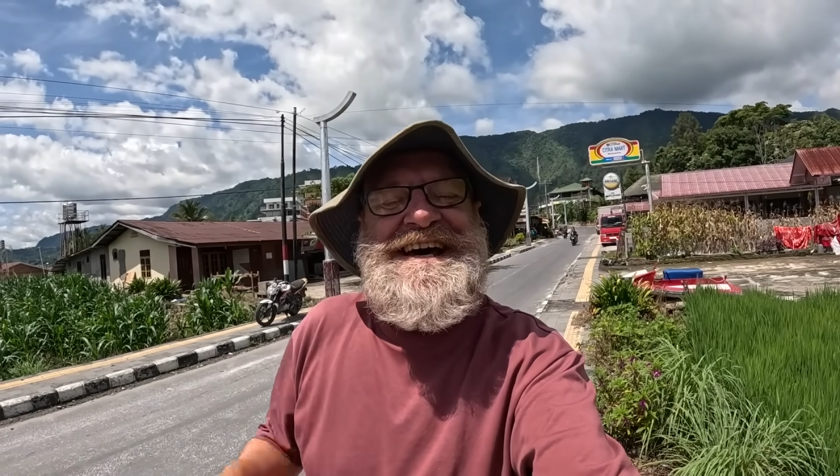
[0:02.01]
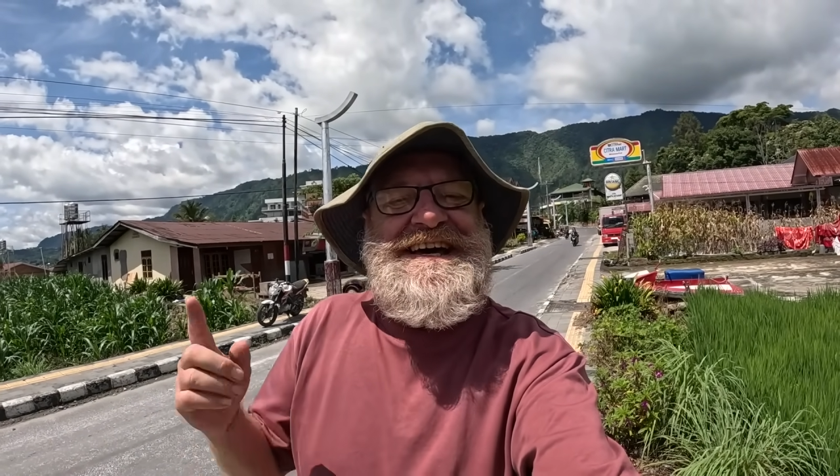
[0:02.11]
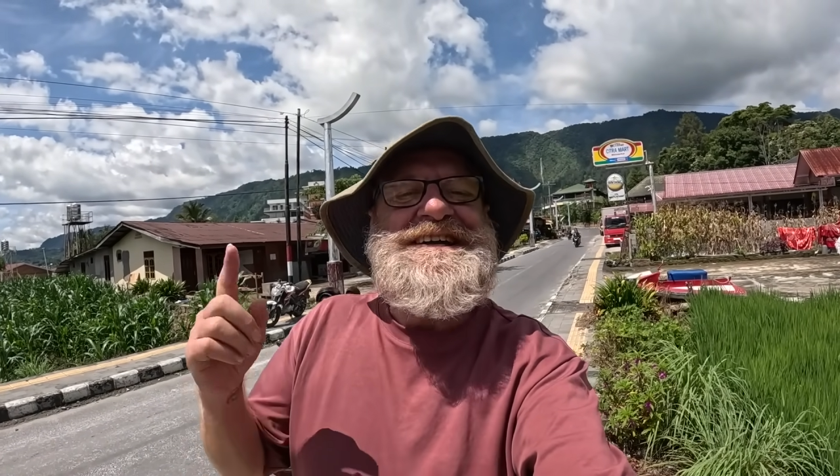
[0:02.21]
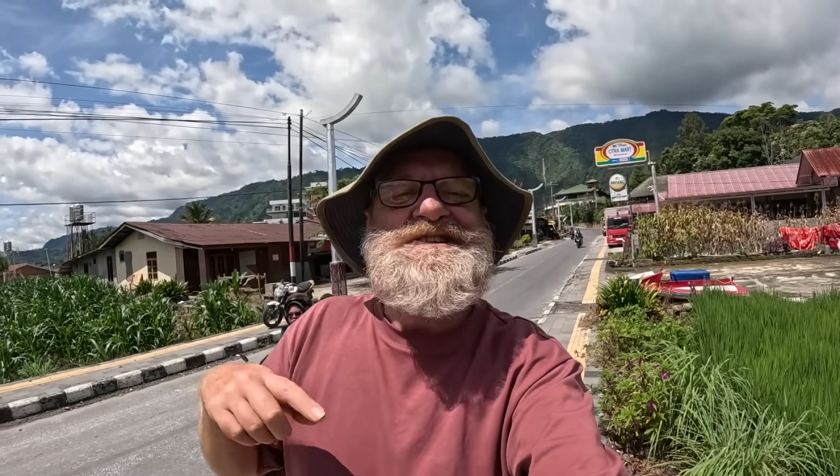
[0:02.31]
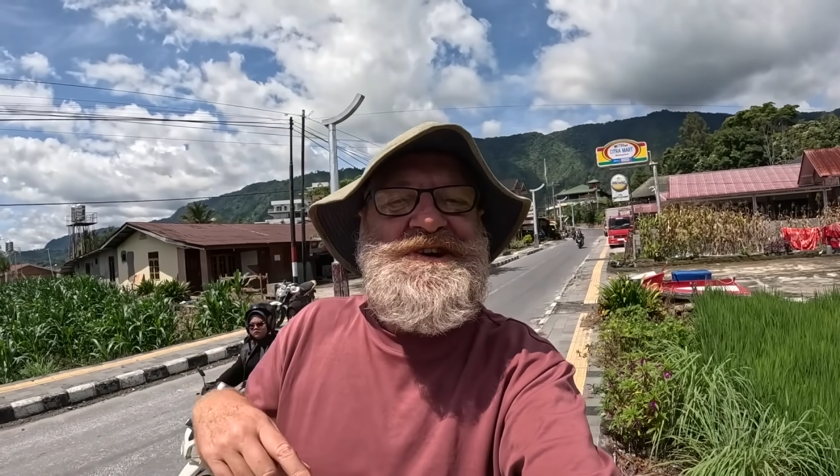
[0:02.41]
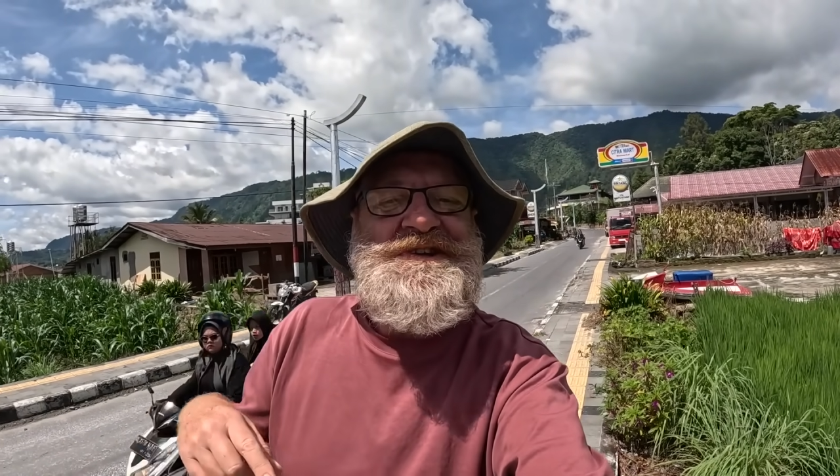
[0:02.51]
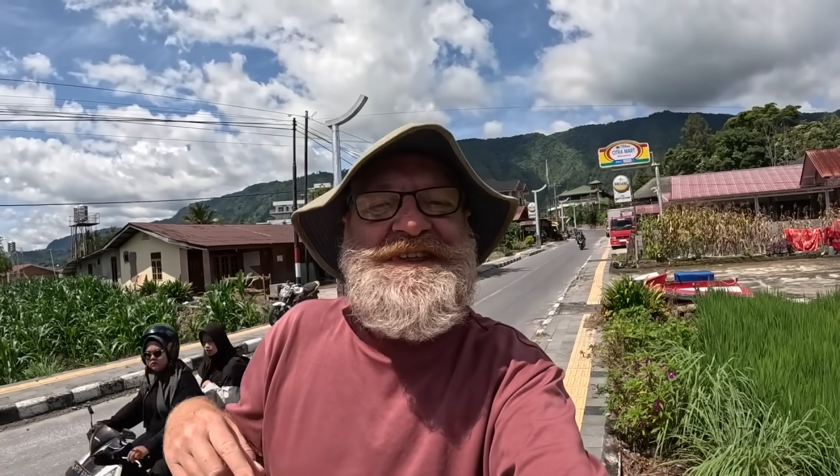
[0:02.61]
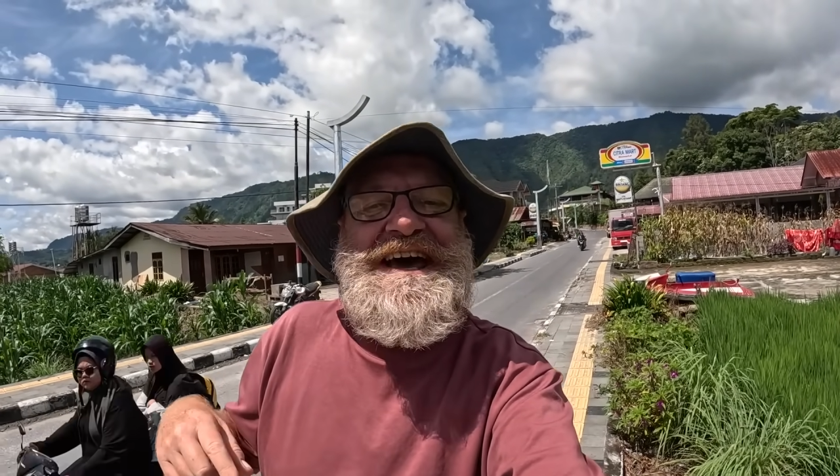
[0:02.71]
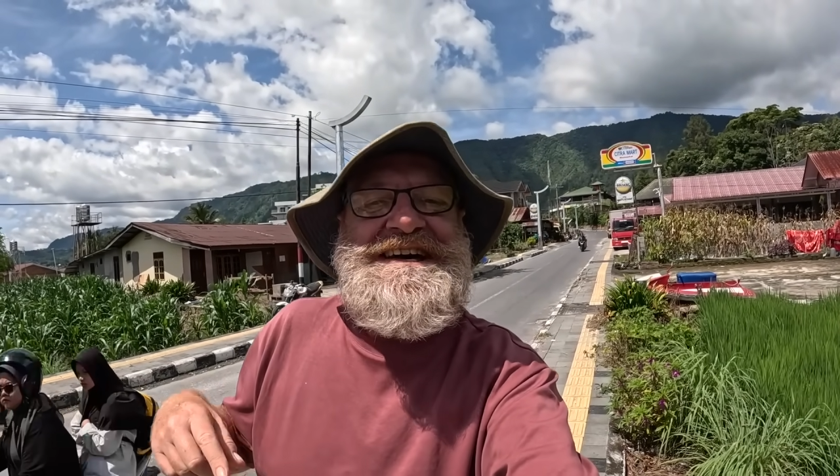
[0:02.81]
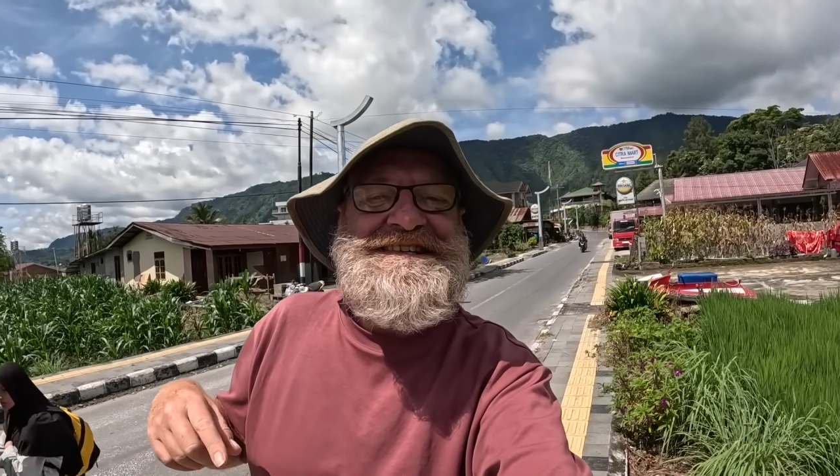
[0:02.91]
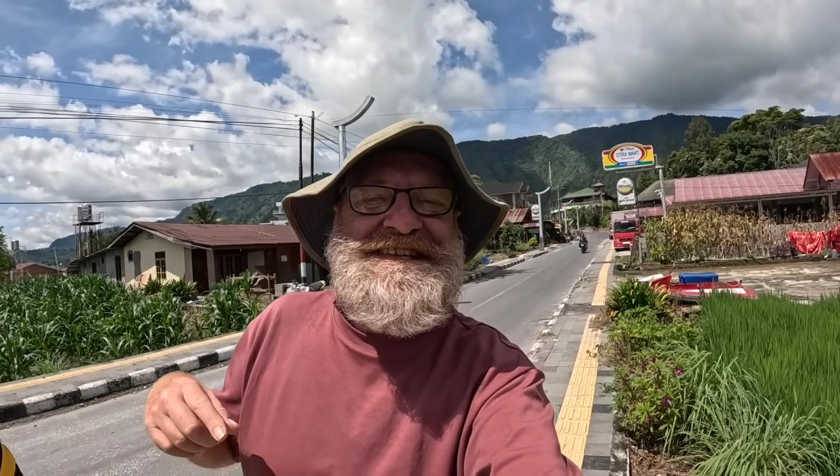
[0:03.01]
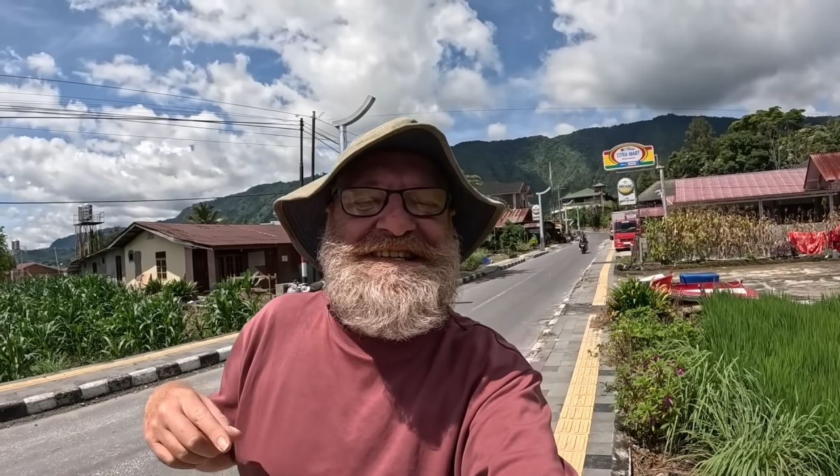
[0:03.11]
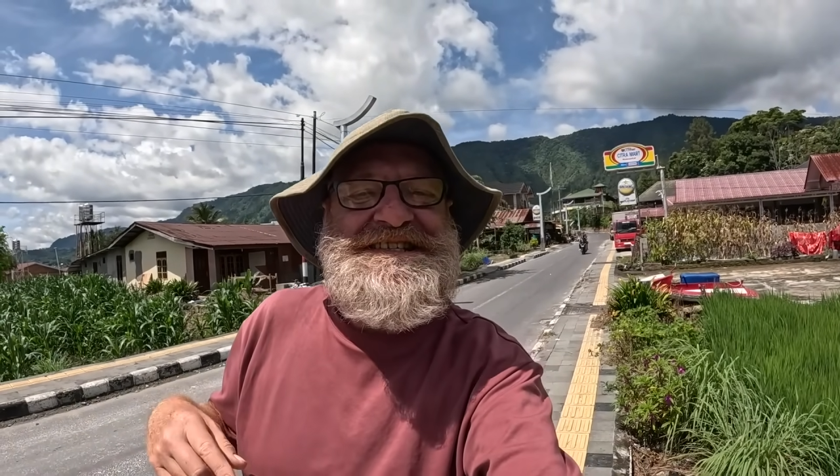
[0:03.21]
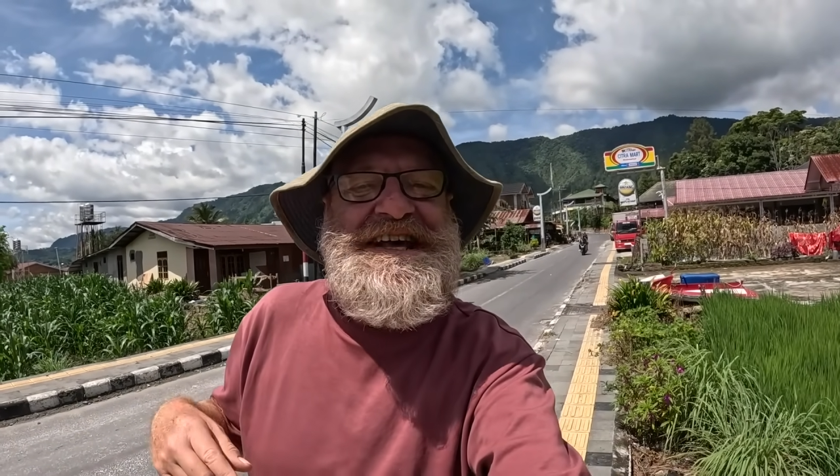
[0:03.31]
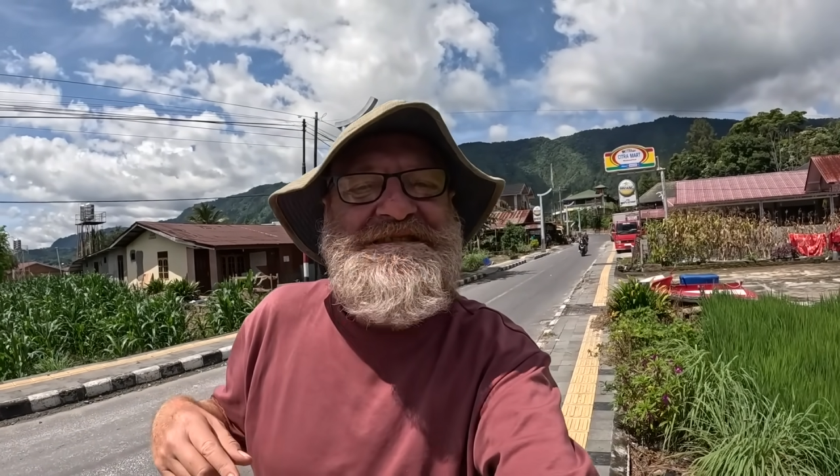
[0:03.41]
In
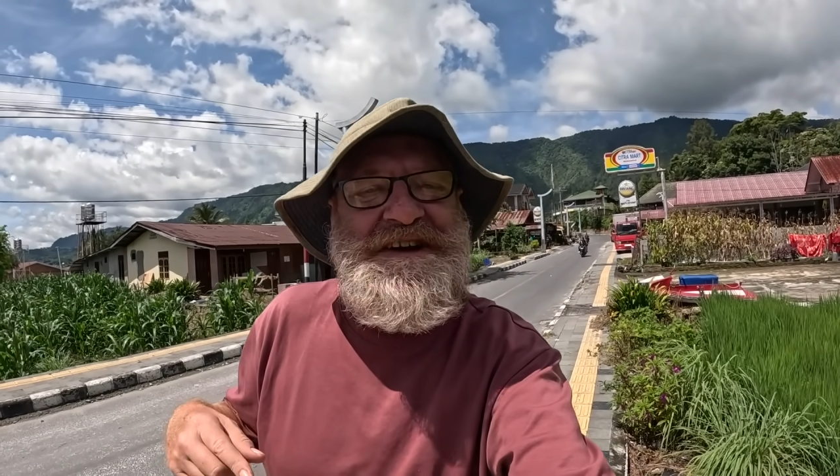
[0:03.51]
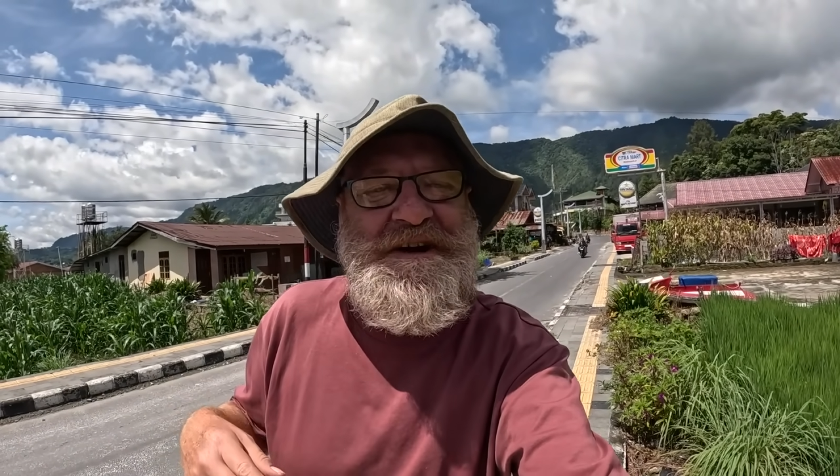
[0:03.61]
2007